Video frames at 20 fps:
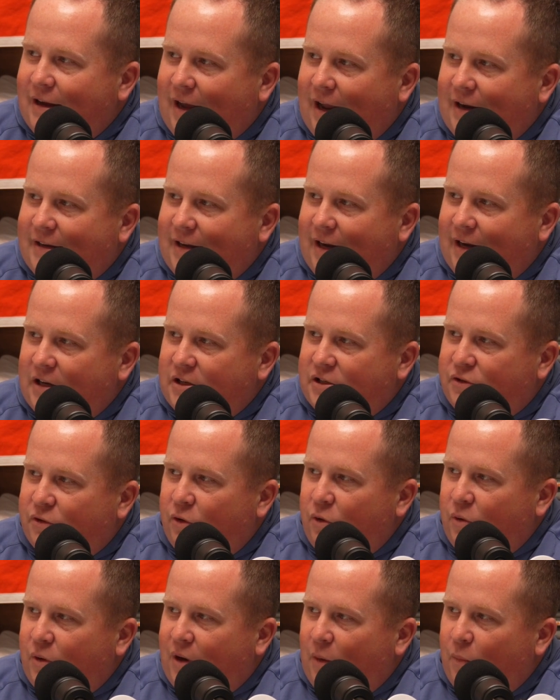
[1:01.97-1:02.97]
Kind of take us
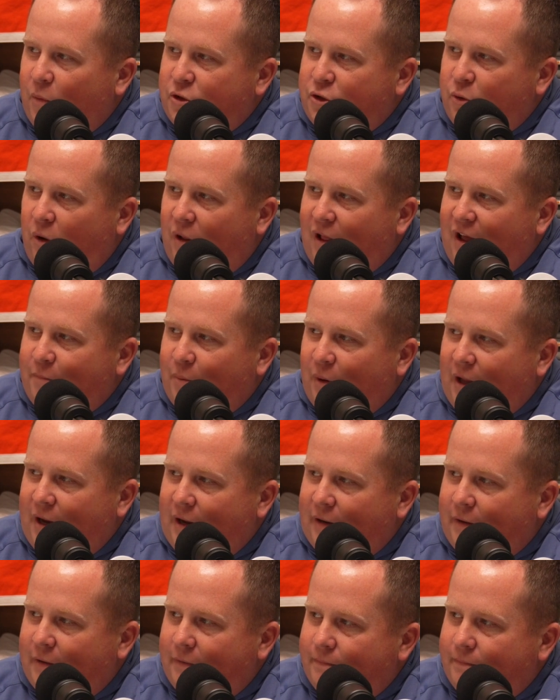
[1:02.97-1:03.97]
through kind of what you all have planned.